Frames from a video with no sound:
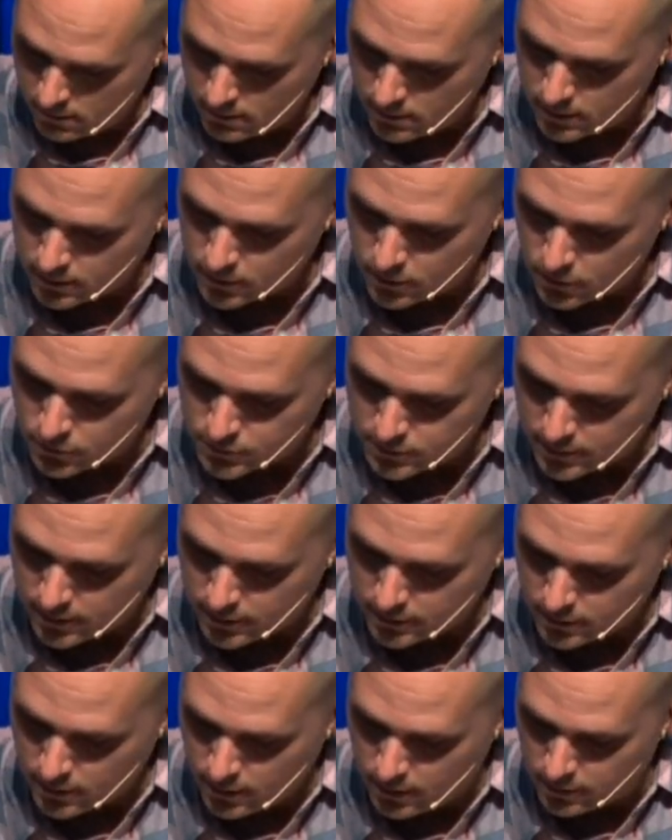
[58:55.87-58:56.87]
and
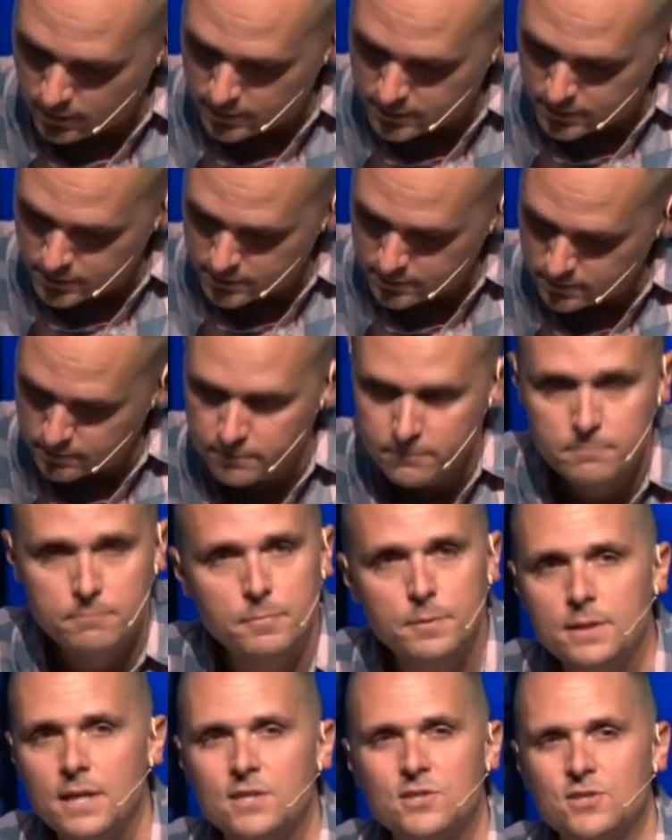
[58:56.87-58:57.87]
Coastline College.
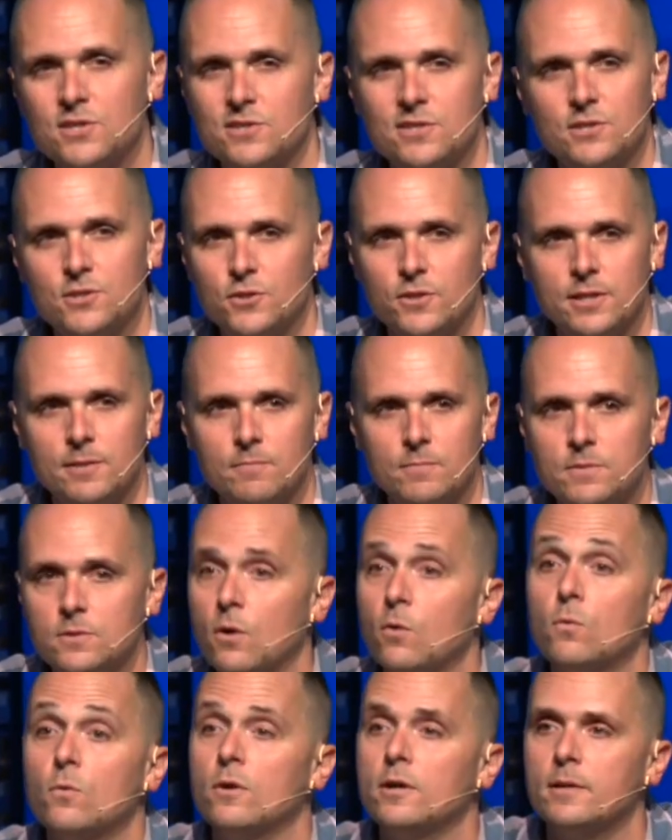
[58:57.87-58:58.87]
But that's just a dream.
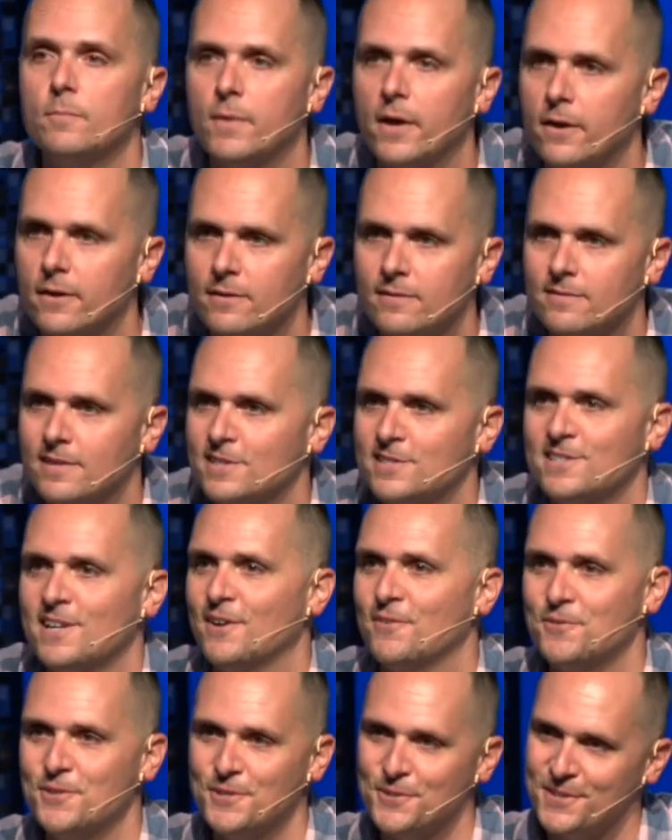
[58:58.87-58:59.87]
Don't worry about it, it's
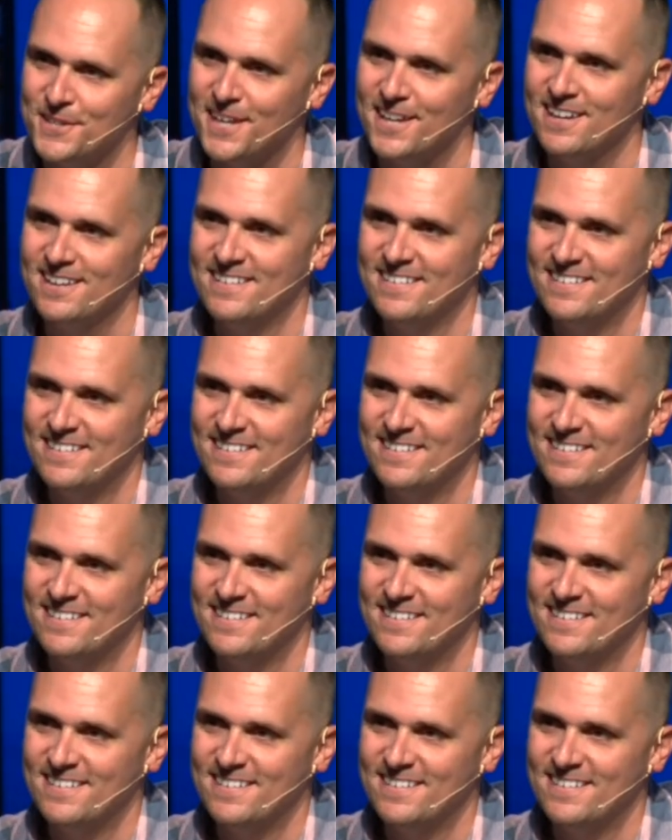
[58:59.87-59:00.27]
not real yet.